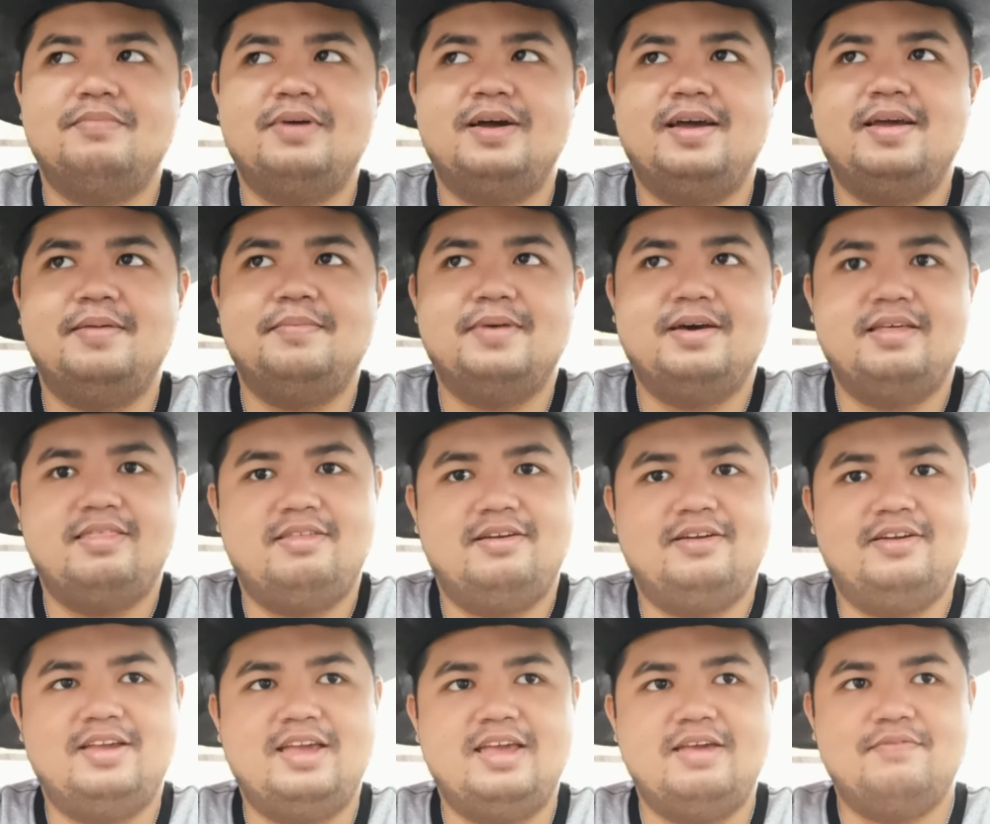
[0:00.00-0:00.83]
my
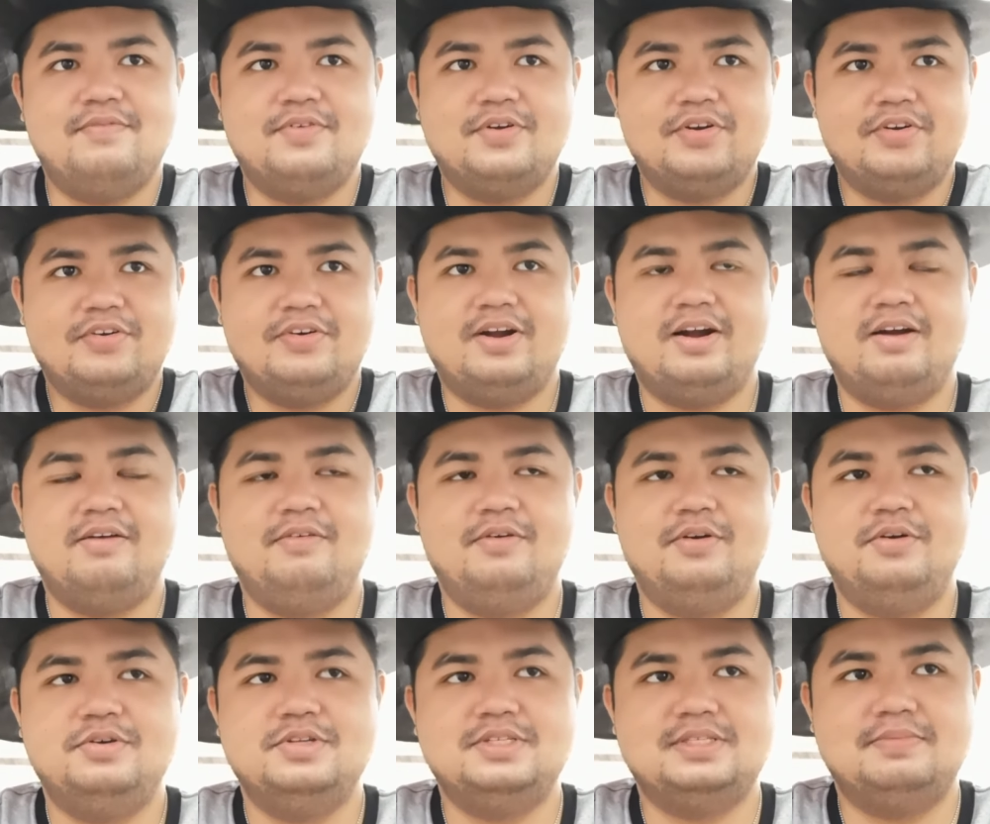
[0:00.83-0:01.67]
mother gave her a
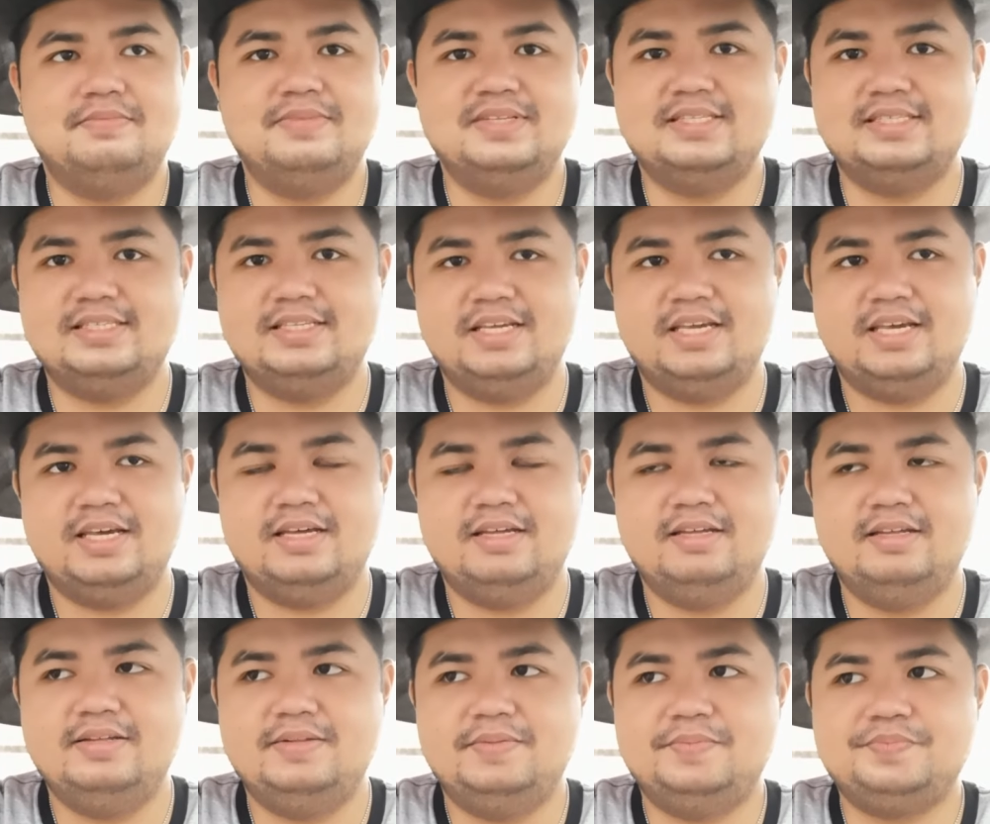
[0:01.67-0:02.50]
Rose
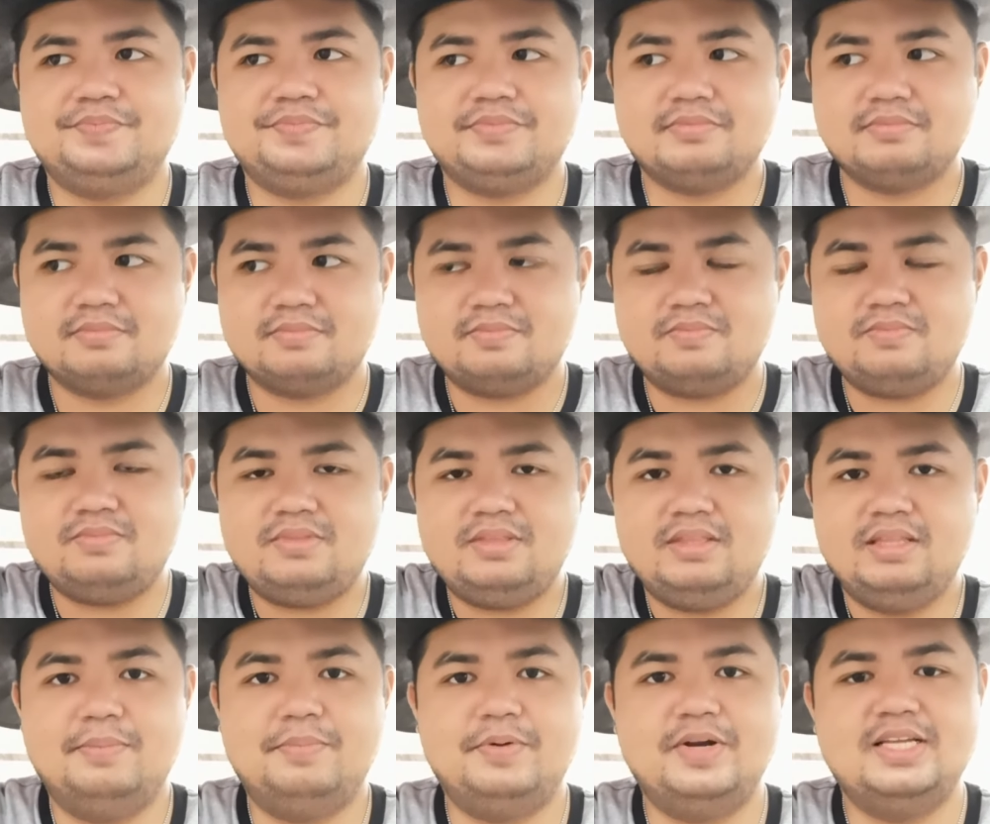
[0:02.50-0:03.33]
Mystica,
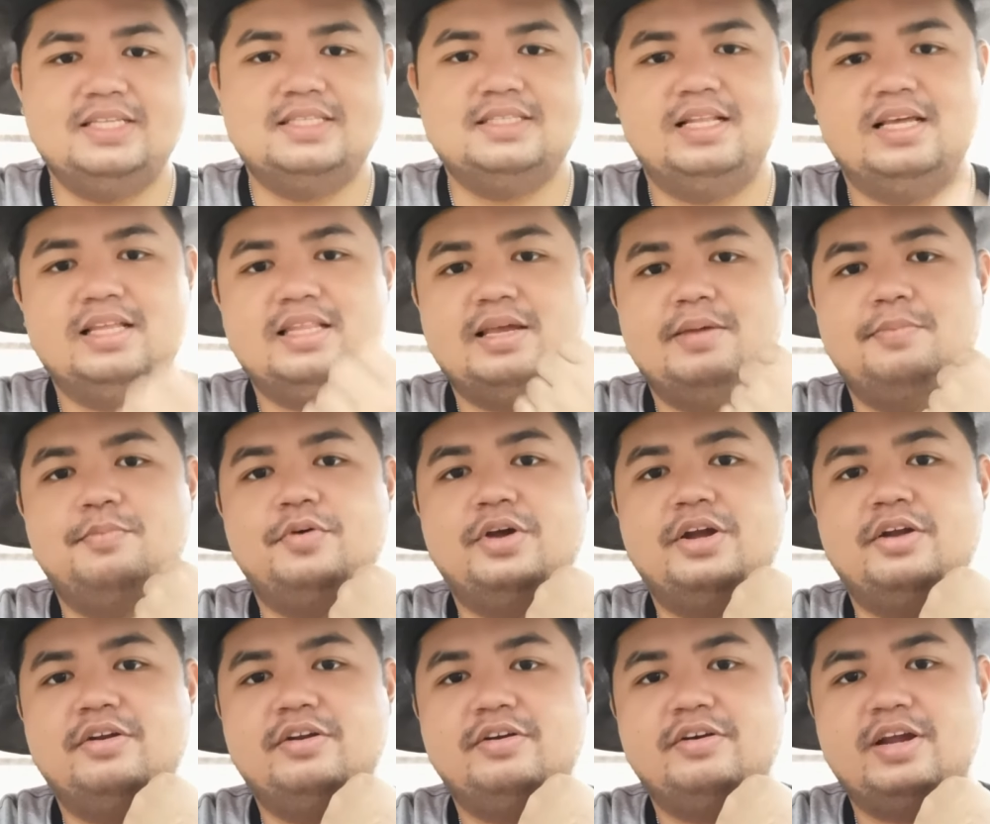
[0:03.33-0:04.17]
the bracelet
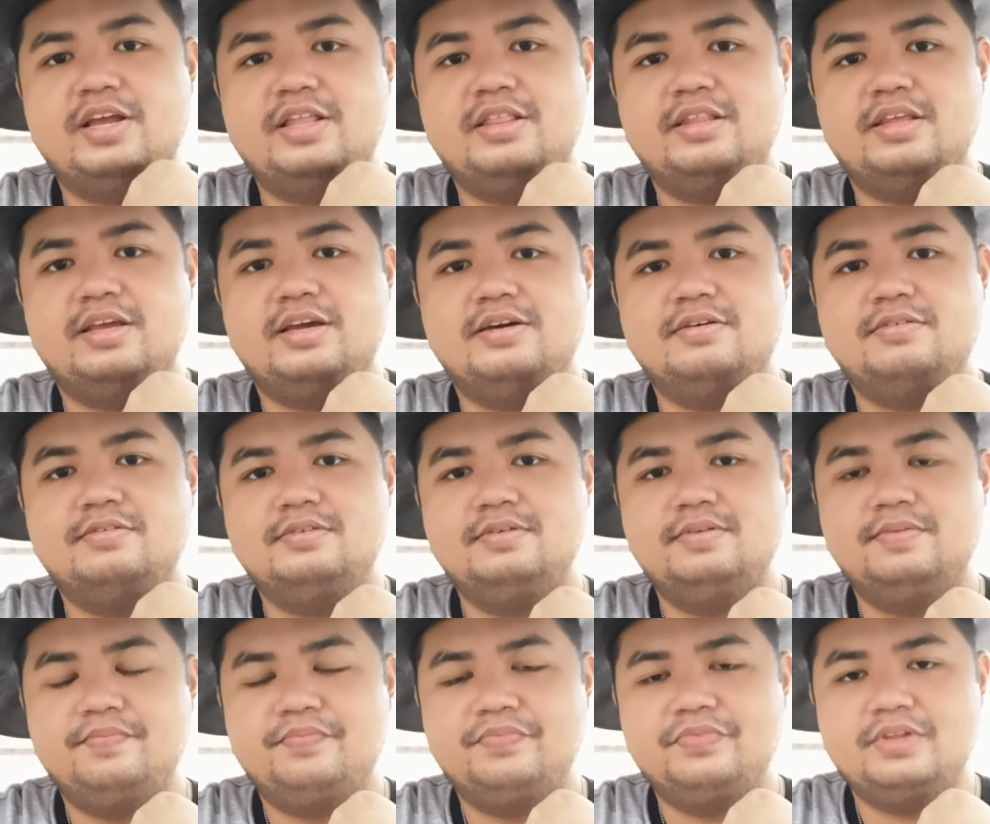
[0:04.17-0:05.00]
I'm wearing right now.
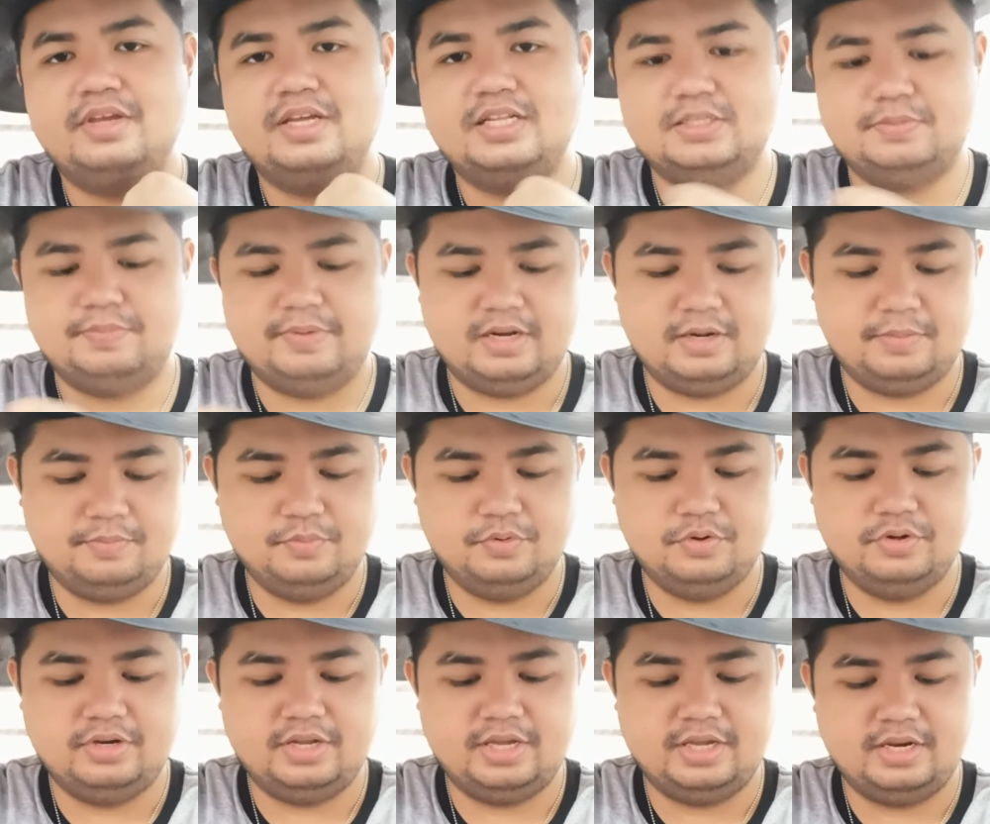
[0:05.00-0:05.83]
It's made
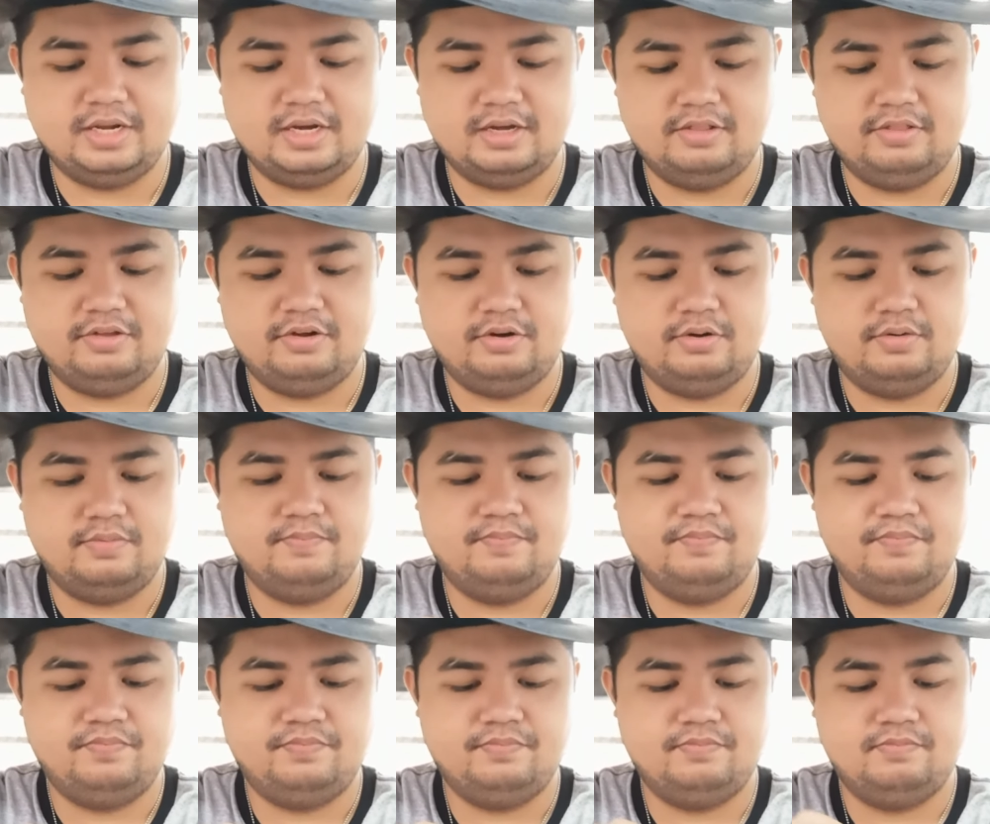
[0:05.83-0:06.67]
of wood and
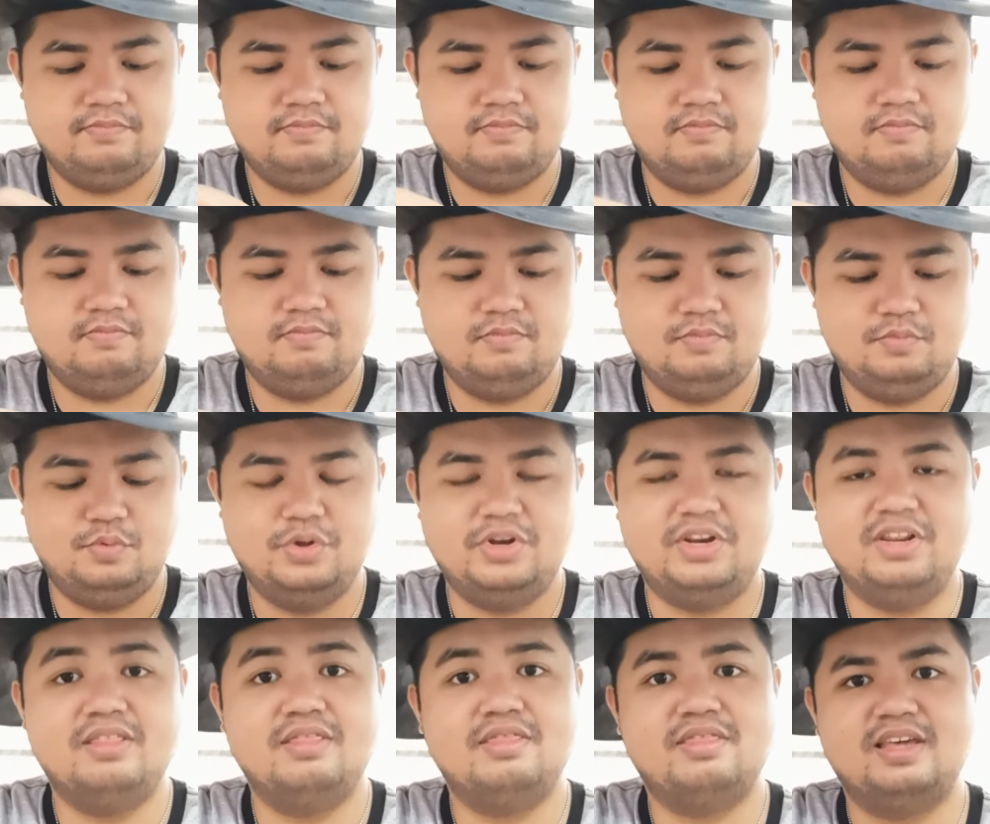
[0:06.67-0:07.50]
other
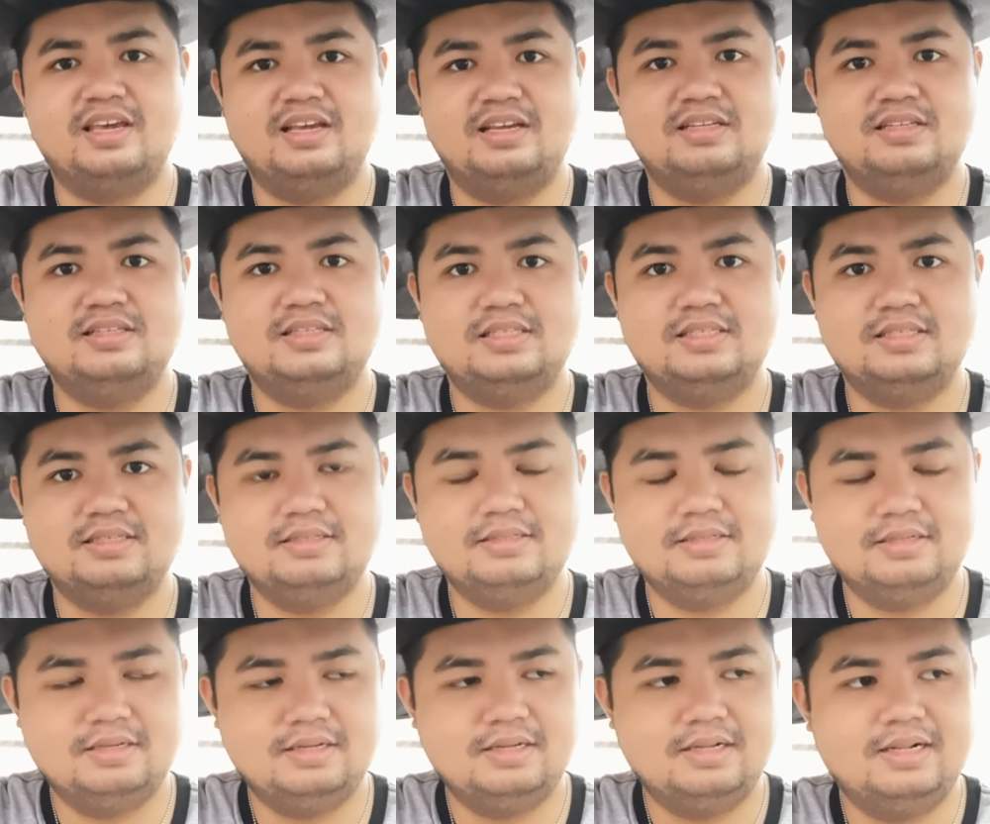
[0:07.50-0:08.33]
wooden things.
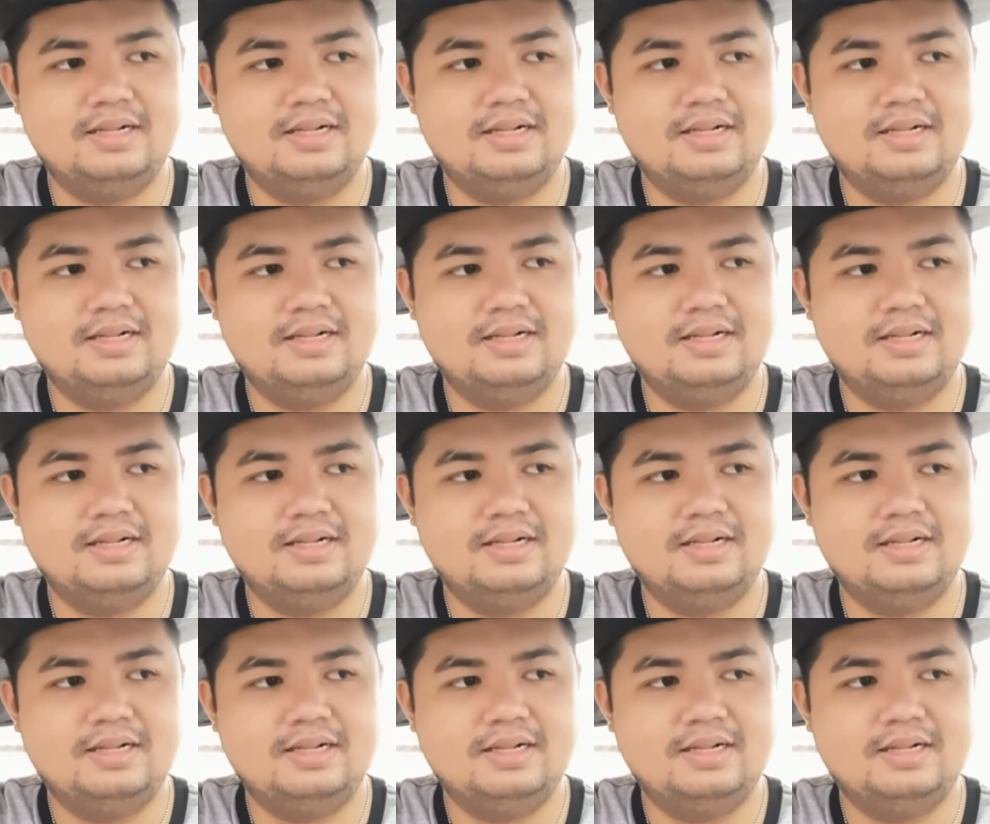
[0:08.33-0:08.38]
